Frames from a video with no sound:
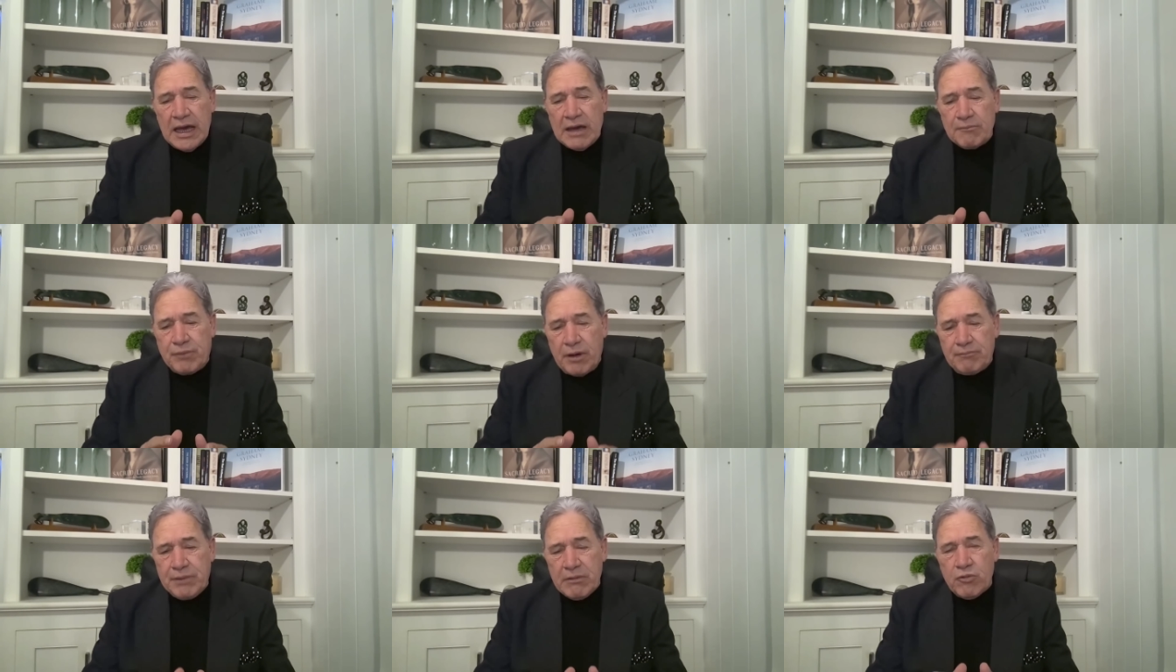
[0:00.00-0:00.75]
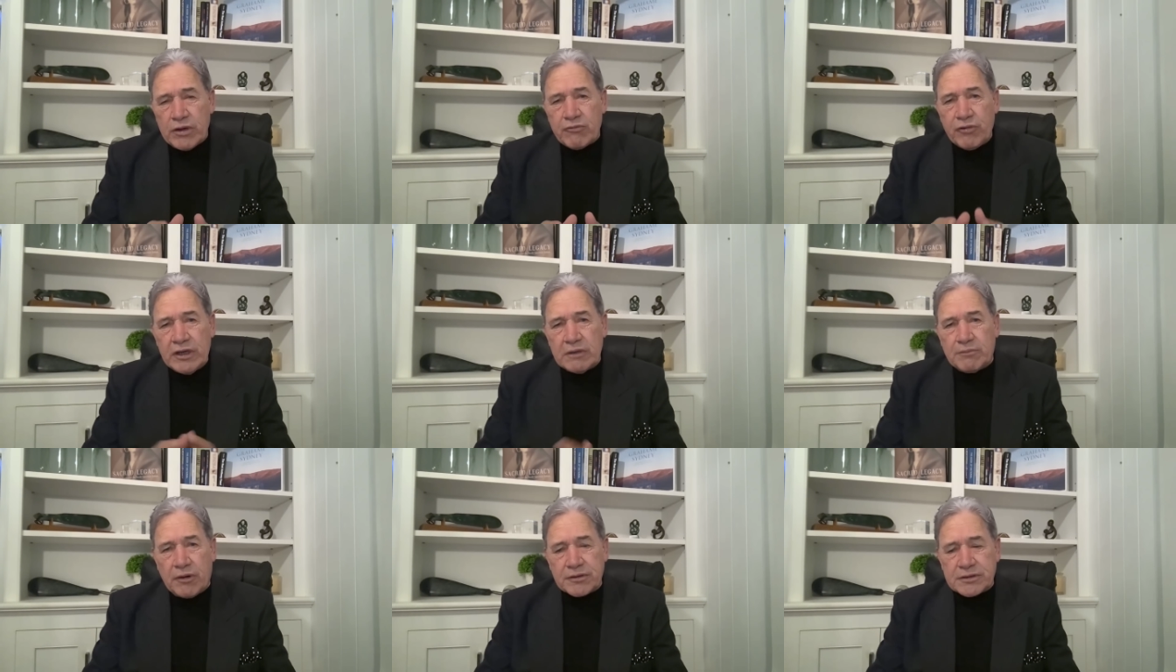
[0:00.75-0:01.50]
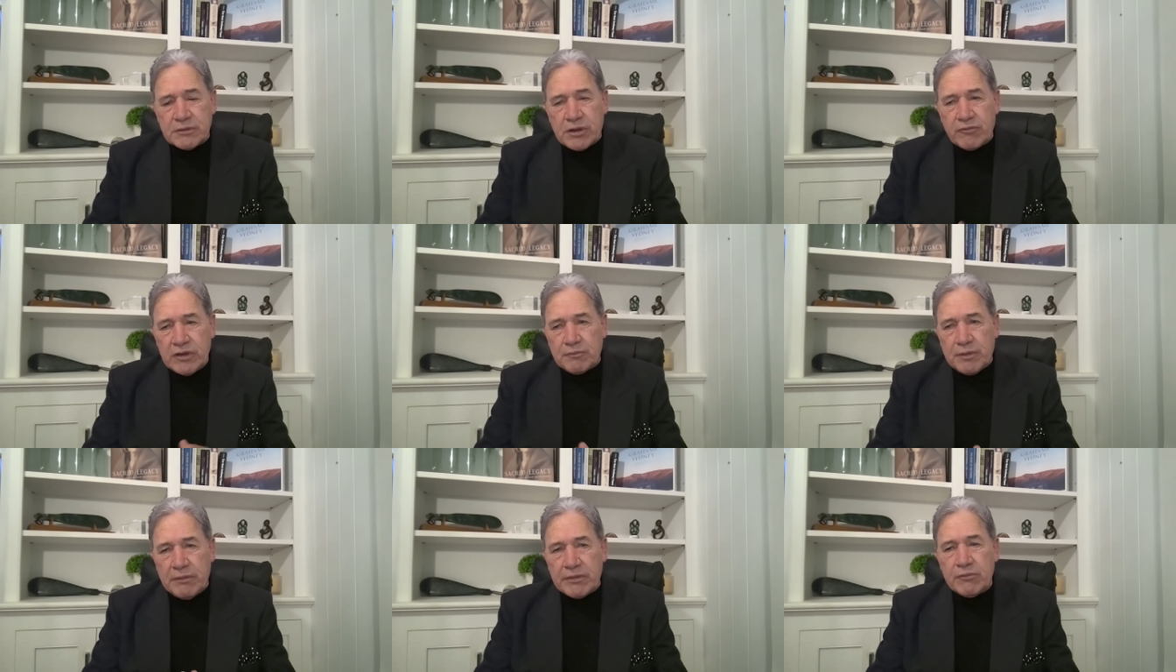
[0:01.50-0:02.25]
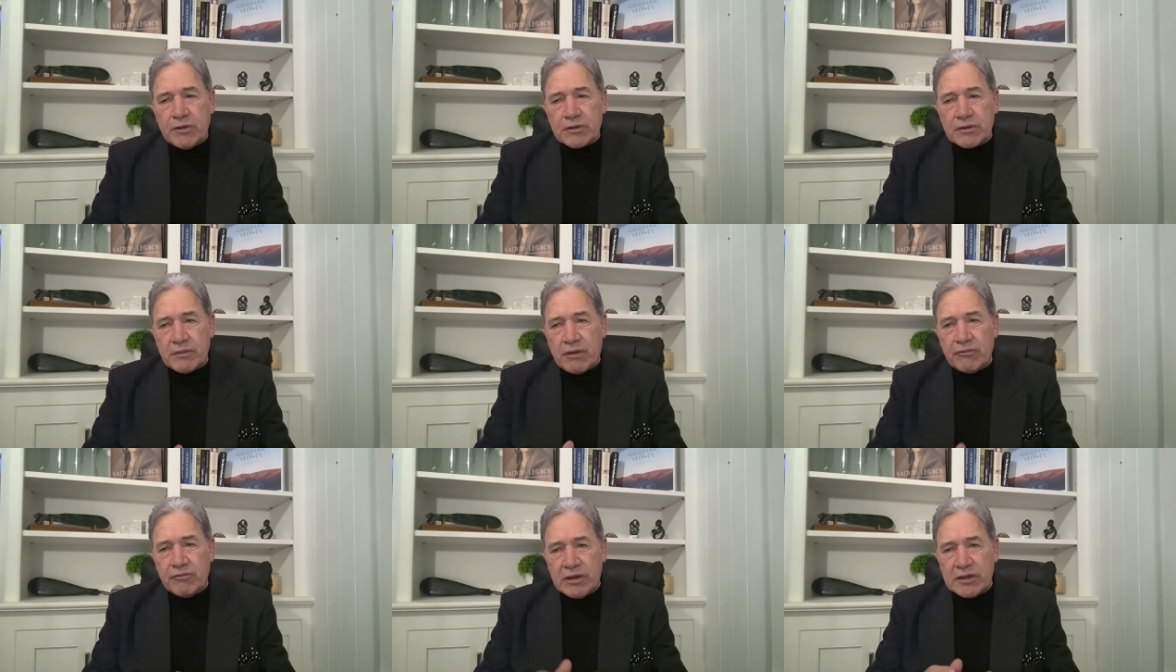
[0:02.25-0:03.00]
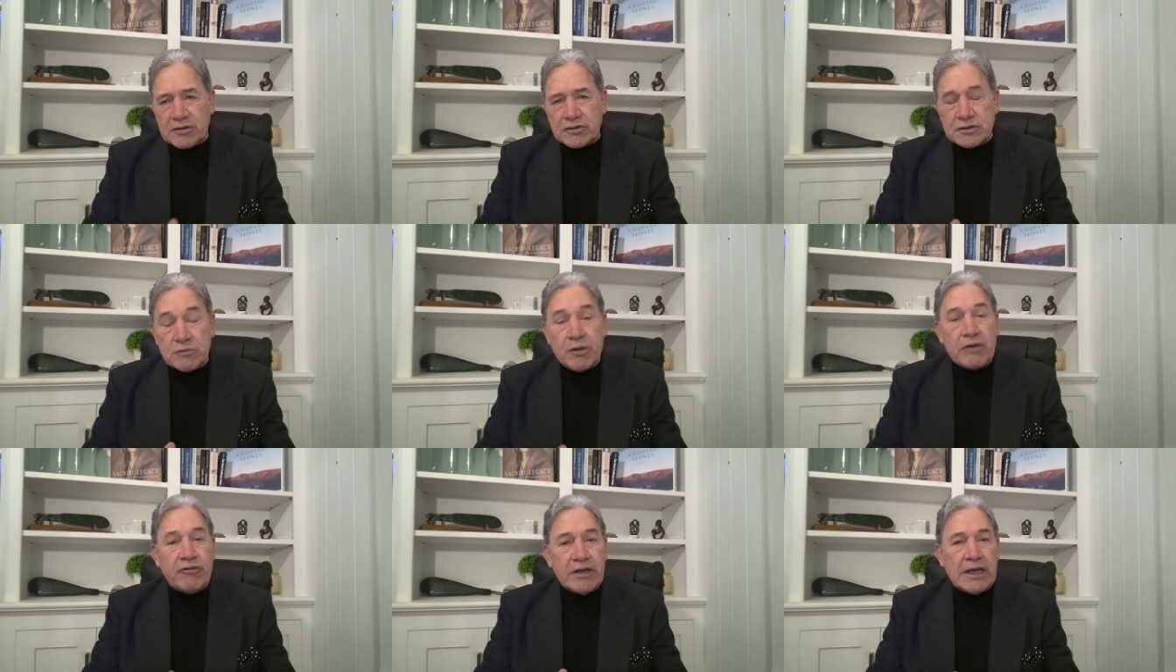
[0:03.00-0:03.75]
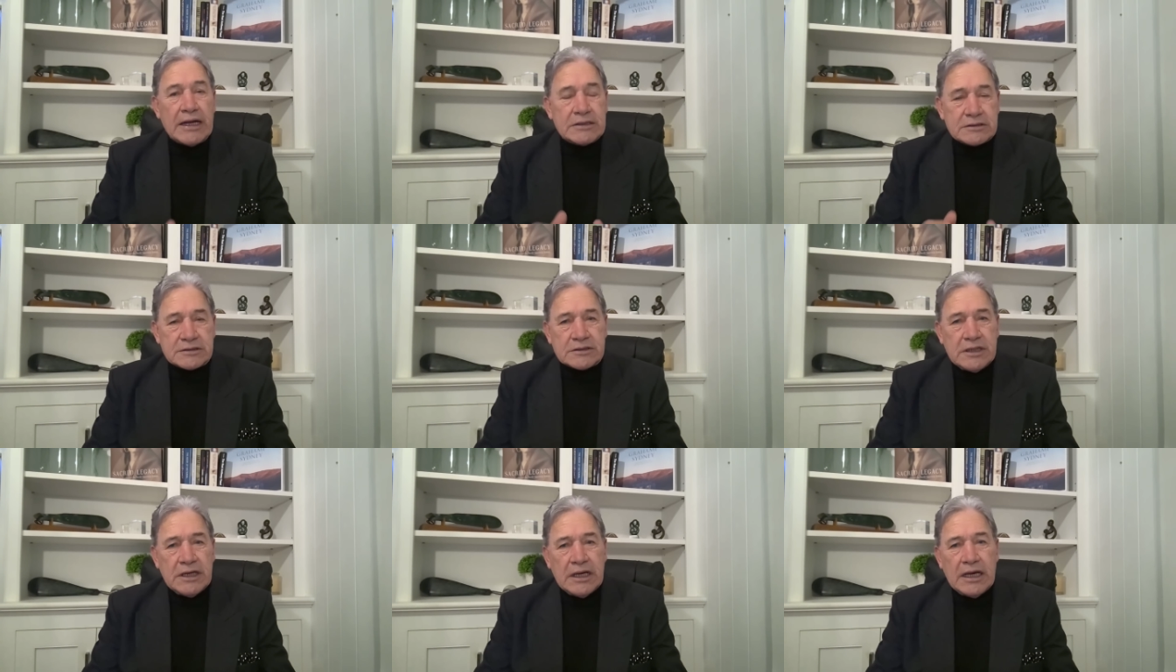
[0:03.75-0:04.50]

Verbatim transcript: Mm. But people want real politics. They want real people. And they want uh, real issues. They want real answers.